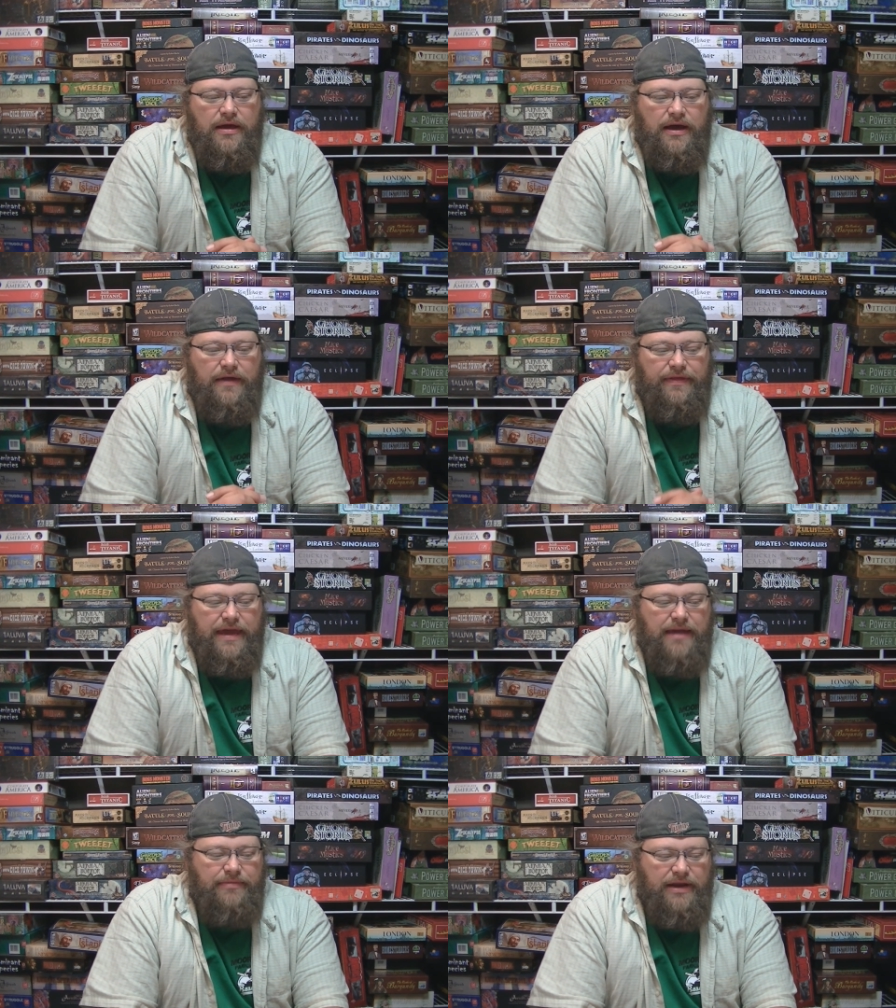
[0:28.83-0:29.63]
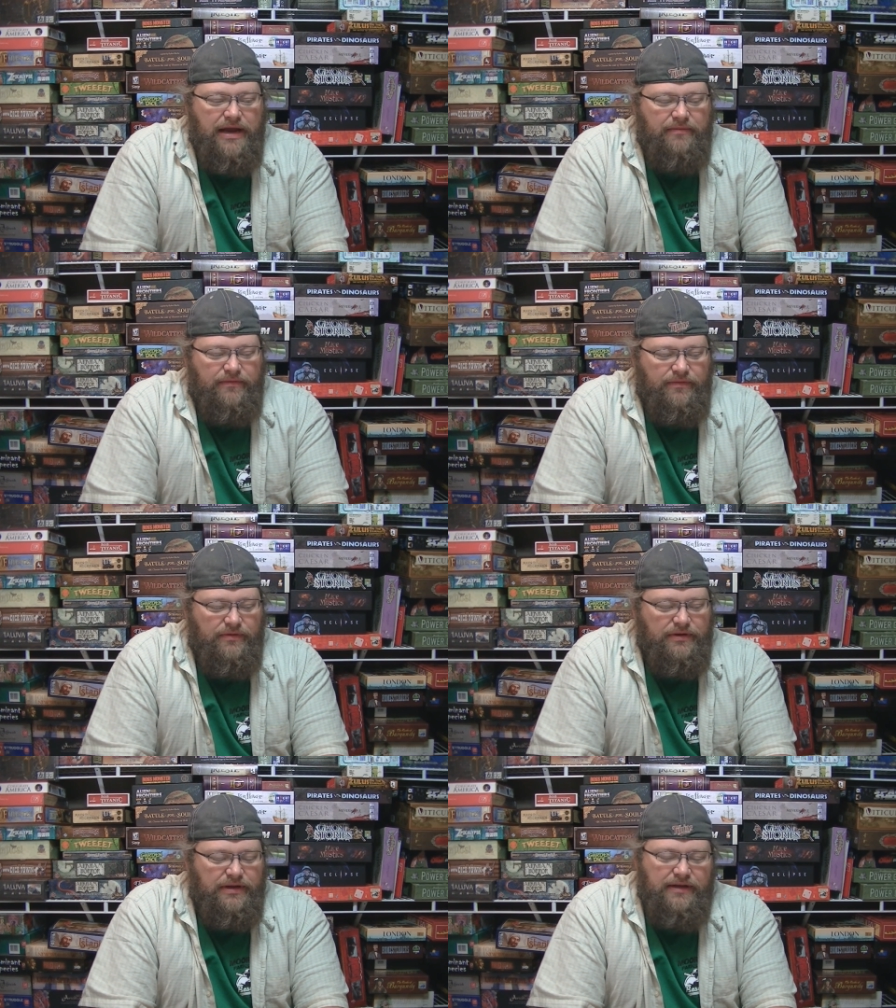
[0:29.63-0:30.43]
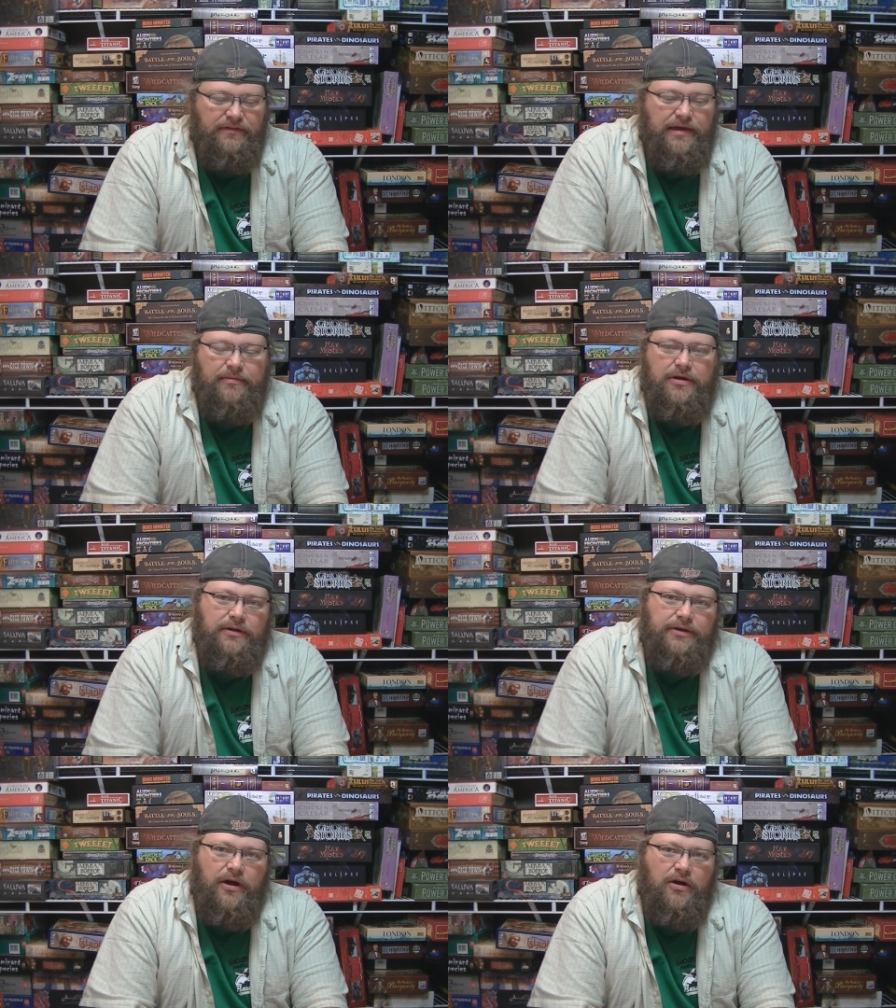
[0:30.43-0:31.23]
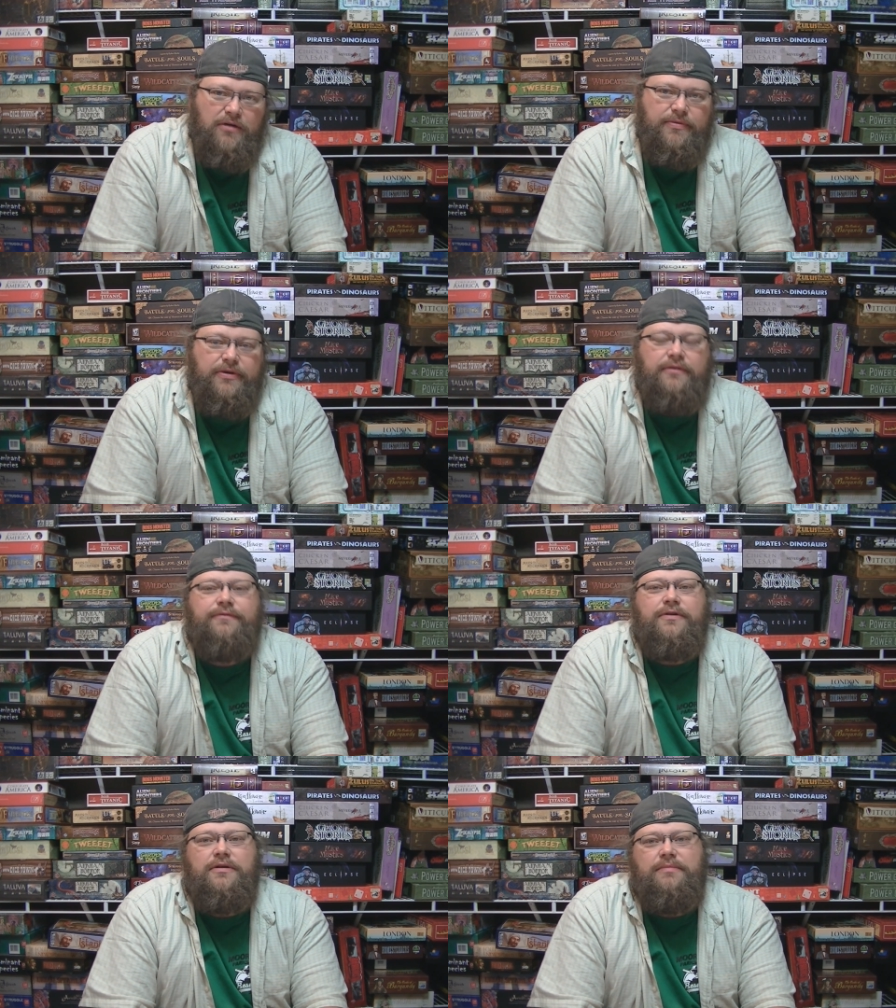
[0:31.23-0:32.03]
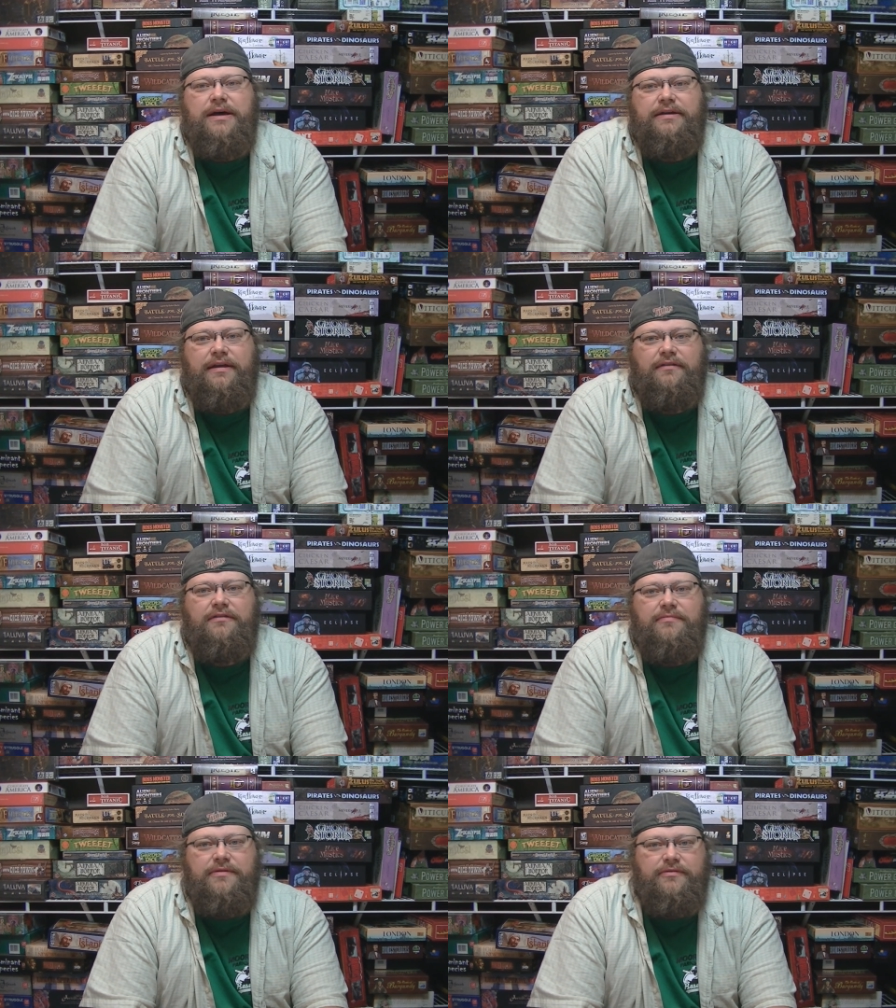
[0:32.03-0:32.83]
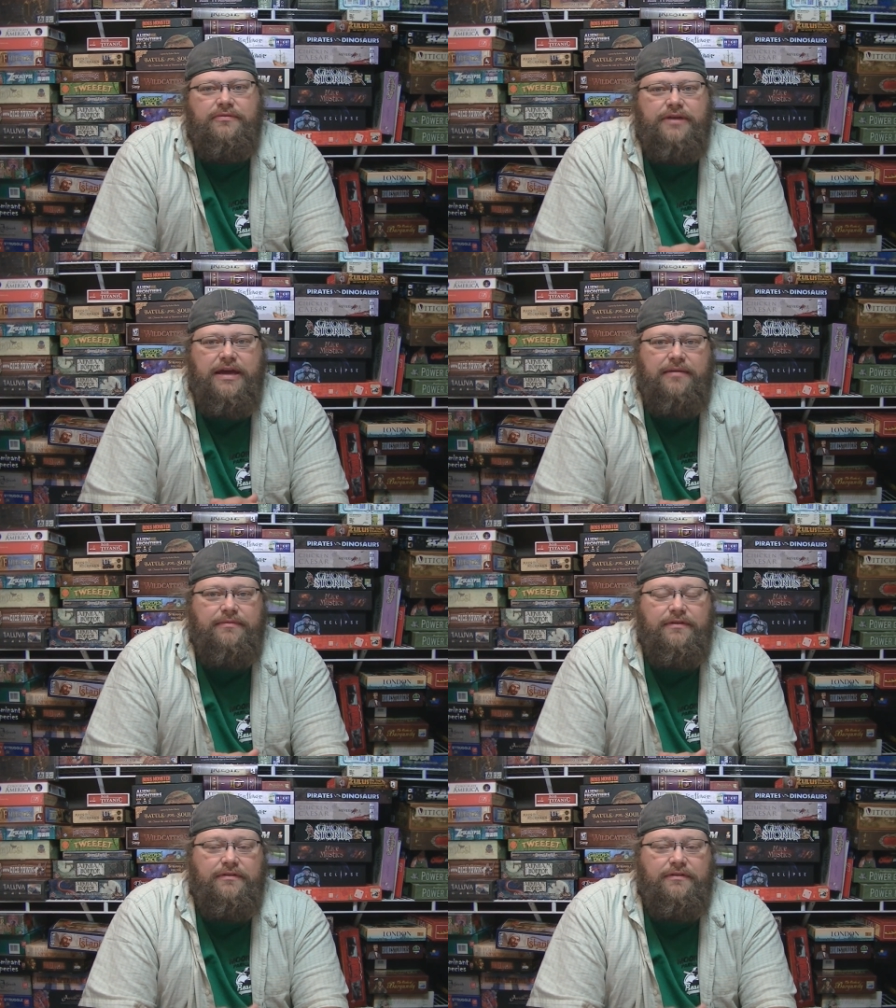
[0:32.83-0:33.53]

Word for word: Uh, the game that I am reviewing today is a game called Harbour from uh, Tasty Minstrel Games.